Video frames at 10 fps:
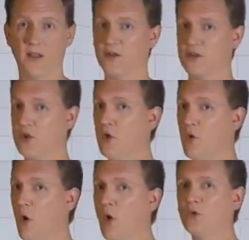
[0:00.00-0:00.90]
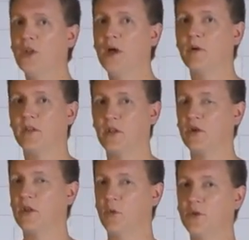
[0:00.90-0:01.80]
There's no whole number that you
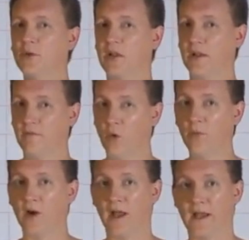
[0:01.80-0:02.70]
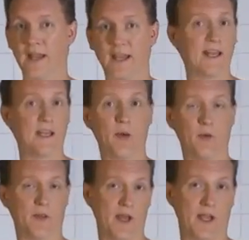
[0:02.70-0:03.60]
can multiply 4 by and end
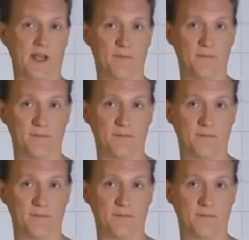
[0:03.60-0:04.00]
up with 9.